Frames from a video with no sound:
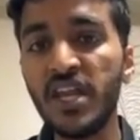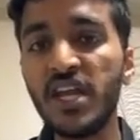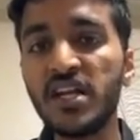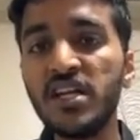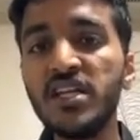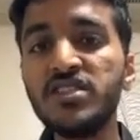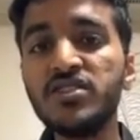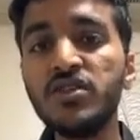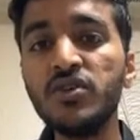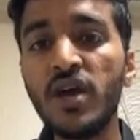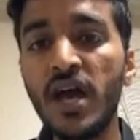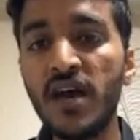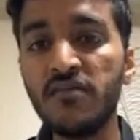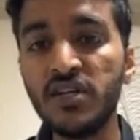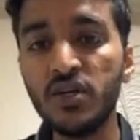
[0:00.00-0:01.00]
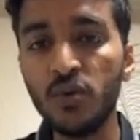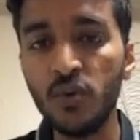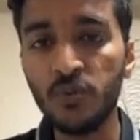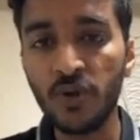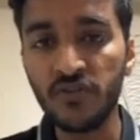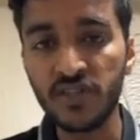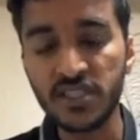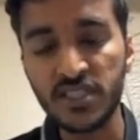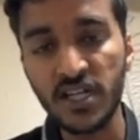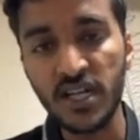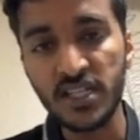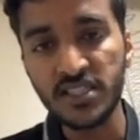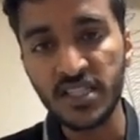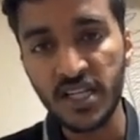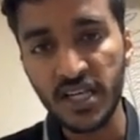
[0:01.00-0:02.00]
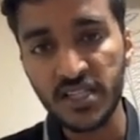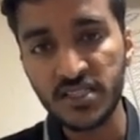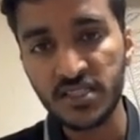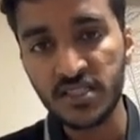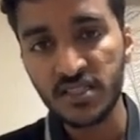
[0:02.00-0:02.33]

where at least you have two professional engineers,